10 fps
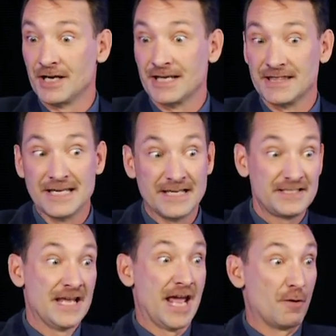like
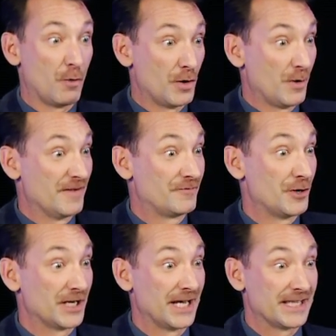this and one wave
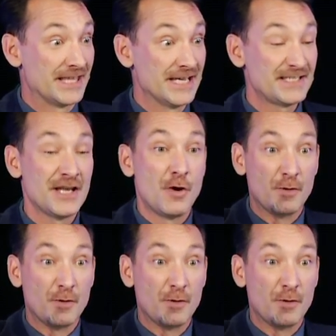going like this.